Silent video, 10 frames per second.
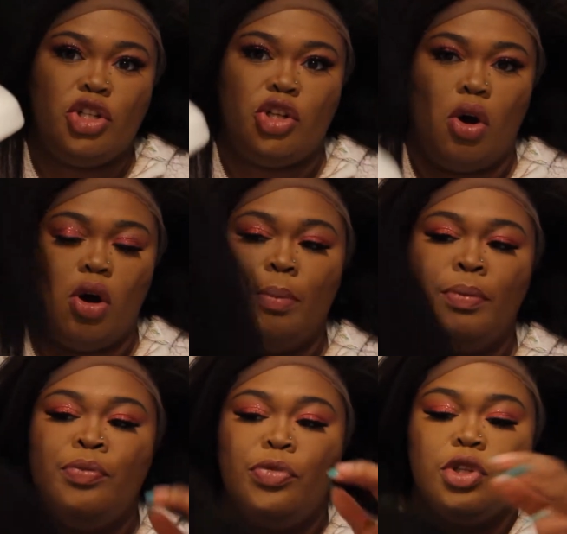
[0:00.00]
short.
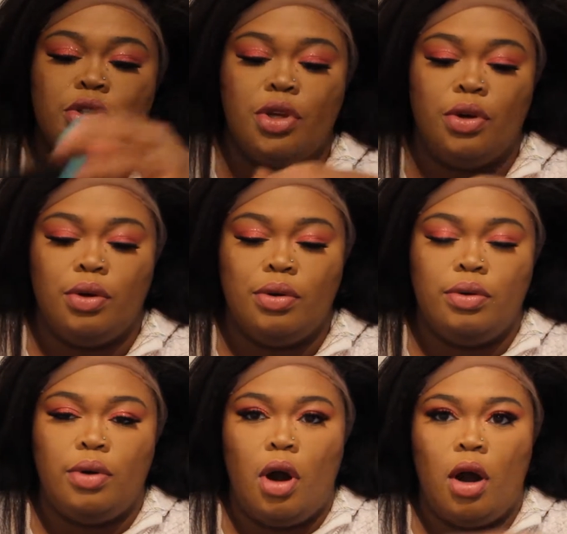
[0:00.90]
So
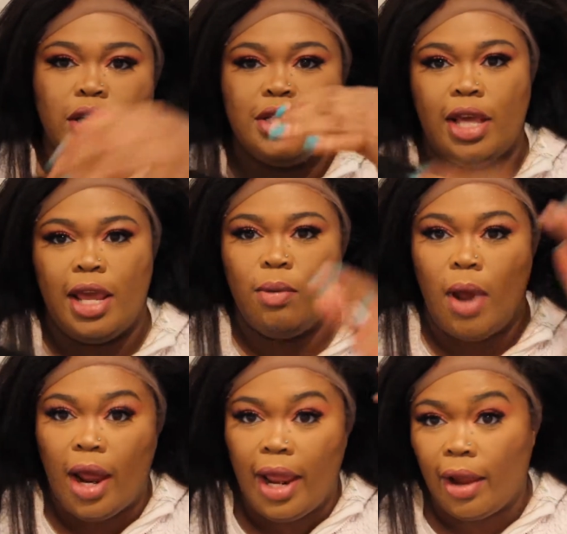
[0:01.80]
on a day
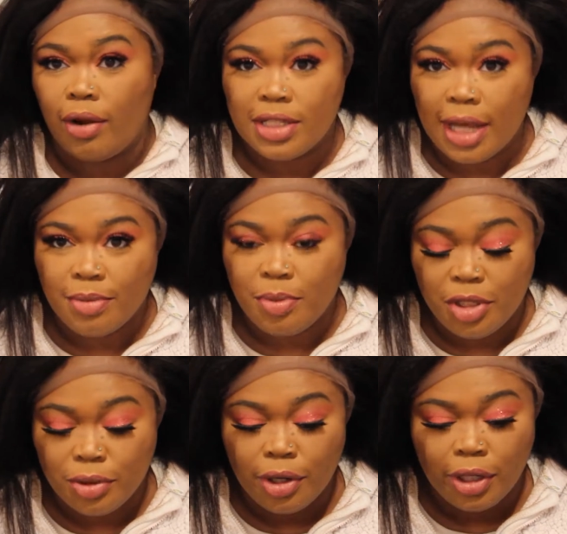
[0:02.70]
where I ain't got time to be
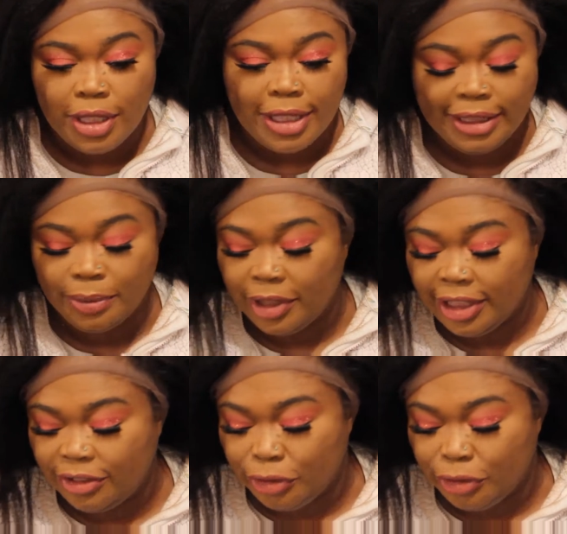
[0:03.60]
doing all of this with this